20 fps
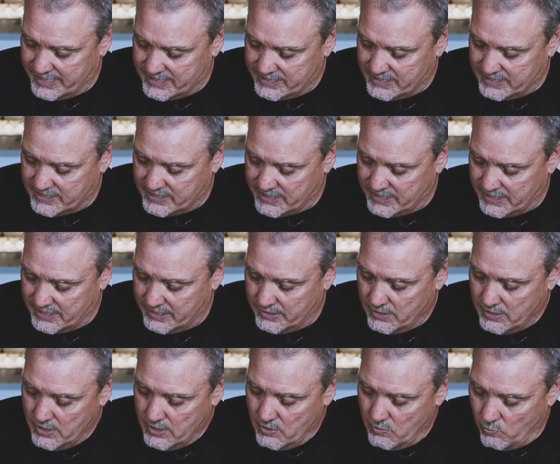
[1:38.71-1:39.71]
because it's the
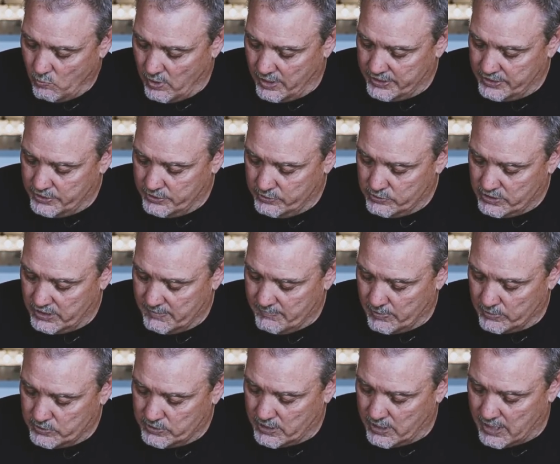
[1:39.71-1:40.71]
one usually
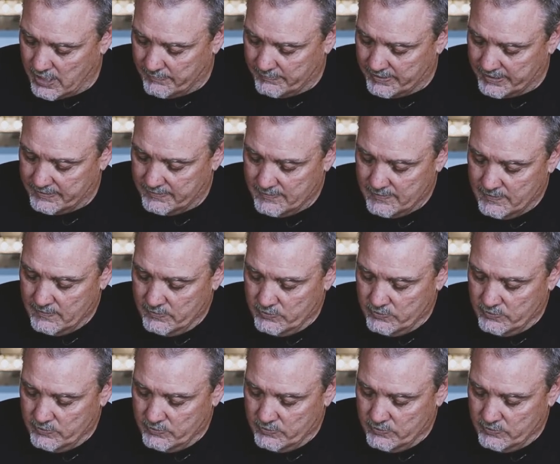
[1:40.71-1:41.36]
most common.